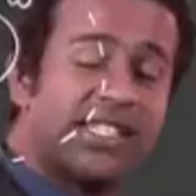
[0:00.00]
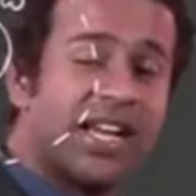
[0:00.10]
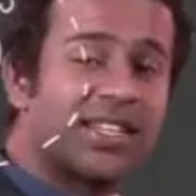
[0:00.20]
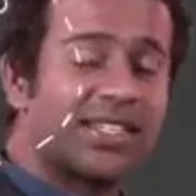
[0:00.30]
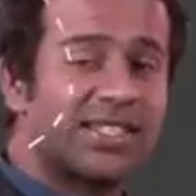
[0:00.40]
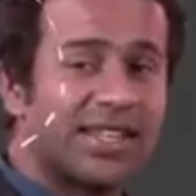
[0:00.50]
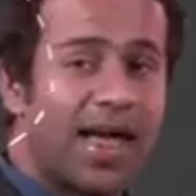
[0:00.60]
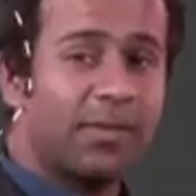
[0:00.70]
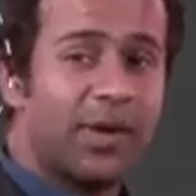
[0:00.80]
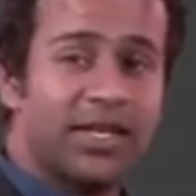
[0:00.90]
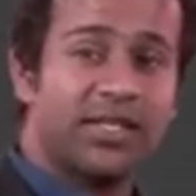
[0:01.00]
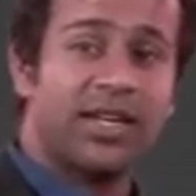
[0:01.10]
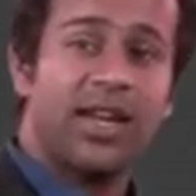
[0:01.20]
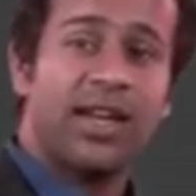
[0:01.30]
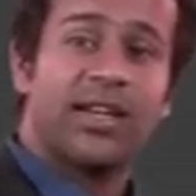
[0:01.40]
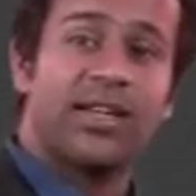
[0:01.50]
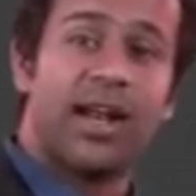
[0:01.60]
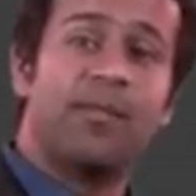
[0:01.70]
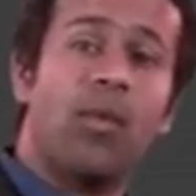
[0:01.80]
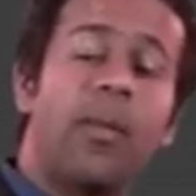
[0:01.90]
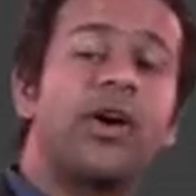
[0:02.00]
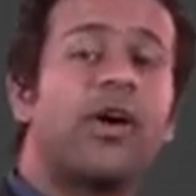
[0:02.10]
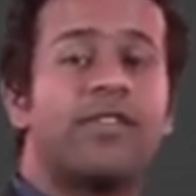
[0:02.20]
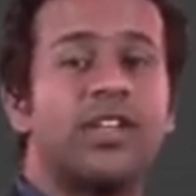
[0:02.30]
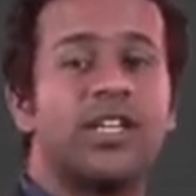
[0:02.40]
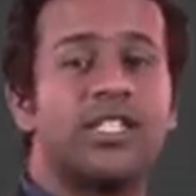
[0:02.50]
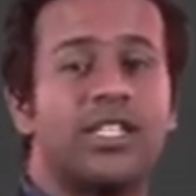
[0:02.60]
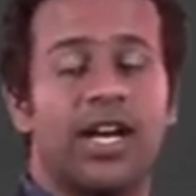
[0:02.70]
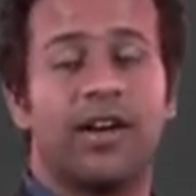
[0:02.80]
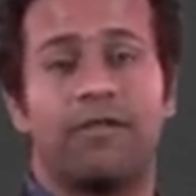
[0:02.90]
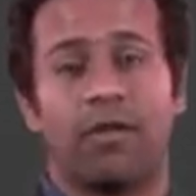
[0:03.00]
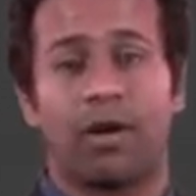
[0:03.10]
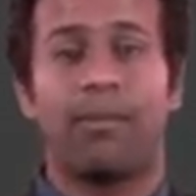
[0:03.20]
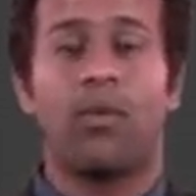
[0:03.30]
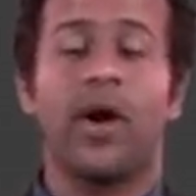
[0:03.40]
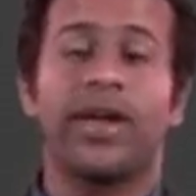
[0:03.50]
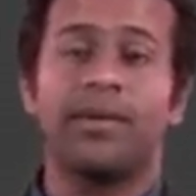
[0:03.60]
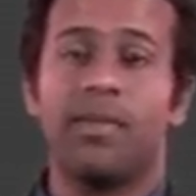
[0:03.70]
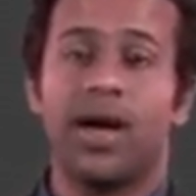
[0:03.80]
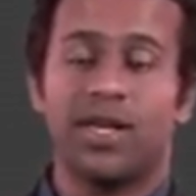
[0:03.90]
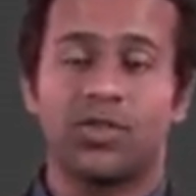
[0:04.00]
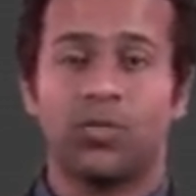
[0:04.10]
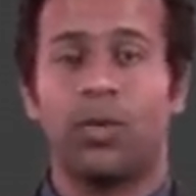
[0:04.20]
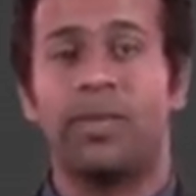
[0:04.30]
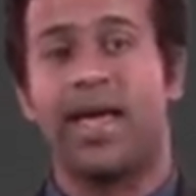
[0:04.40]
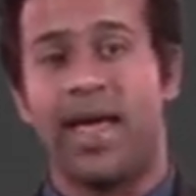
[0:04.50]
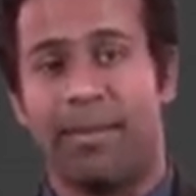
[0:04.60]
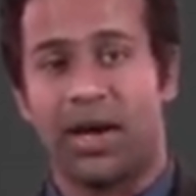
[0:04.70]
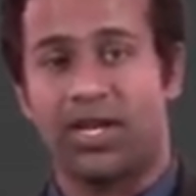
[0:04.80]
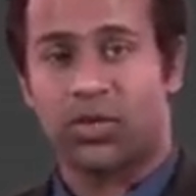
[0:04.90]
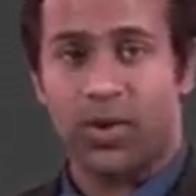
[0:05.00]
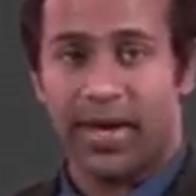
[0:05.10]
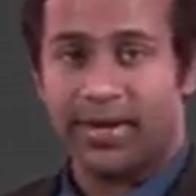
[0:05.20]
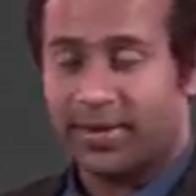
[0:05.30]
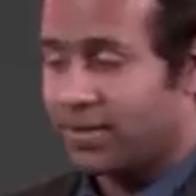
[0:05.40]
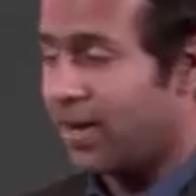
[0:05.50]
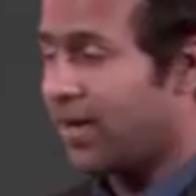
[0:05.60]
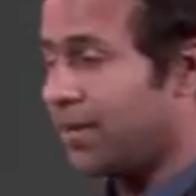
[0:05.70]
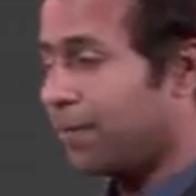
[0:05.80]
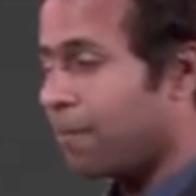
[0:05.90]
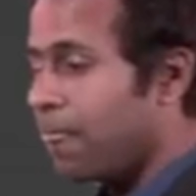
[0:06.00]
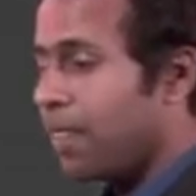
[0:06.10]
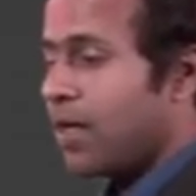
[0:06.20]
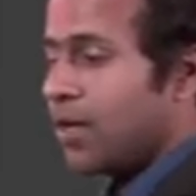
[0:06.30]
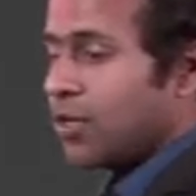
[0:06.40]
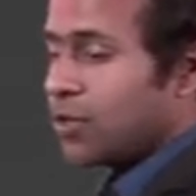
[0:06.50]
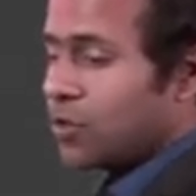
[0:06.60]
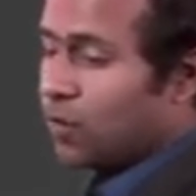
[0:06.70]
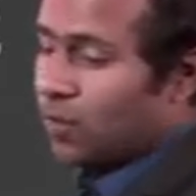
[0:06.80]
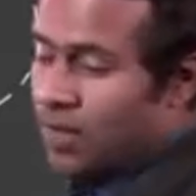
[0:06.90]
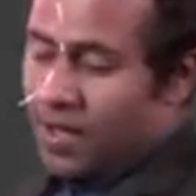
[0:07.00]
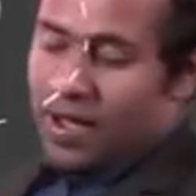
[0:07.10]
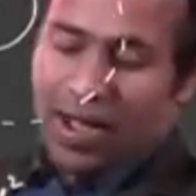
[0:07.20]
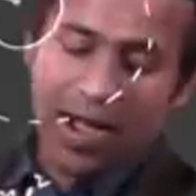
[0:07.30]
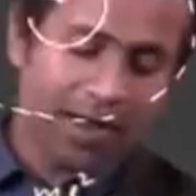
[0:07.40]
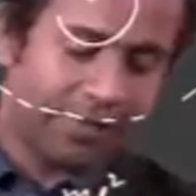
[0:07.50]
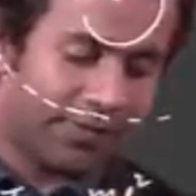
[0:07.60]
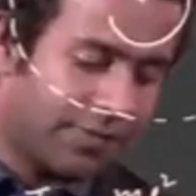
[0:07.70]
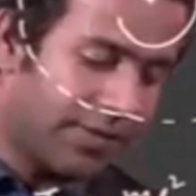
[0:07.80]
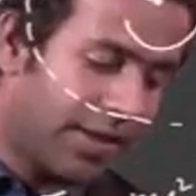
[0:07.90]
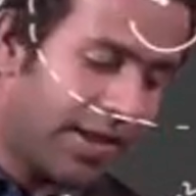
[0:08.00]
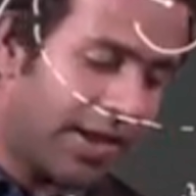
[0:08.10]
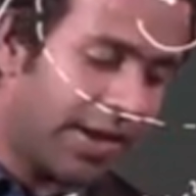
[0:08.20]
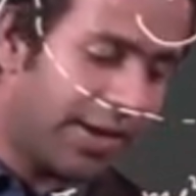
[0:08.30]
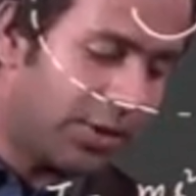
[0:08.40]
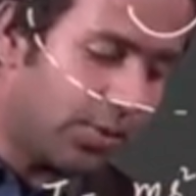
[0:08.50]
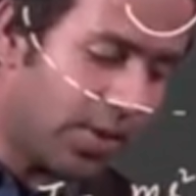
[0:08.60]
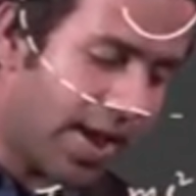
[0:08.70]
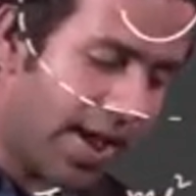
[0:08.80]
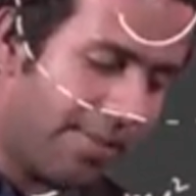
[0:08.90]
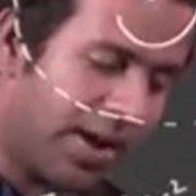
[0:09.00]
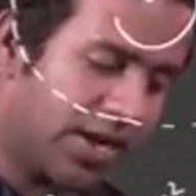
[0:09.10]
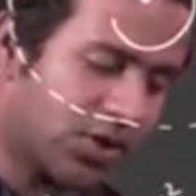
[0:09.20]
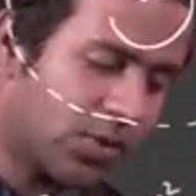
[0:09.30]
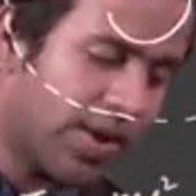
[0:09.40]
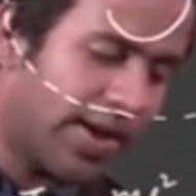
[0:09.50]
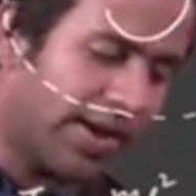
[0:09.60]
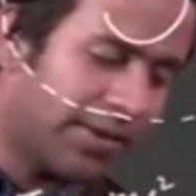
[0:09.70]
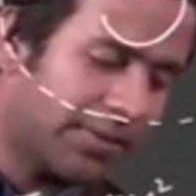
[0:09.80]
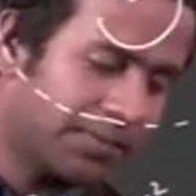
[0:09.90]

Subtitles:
just established that moment of inertia for a point mass would be mr square, right? So, half into mr square